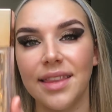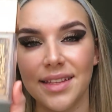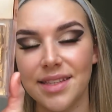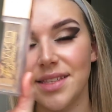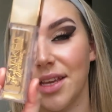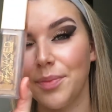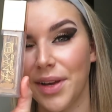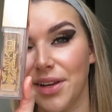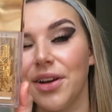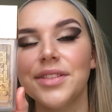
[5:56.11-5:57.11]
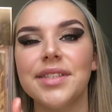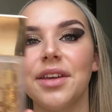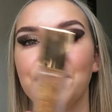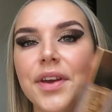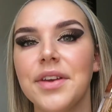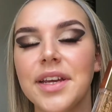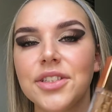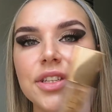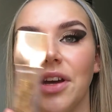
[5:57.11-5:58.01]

This is like my godsend foundation.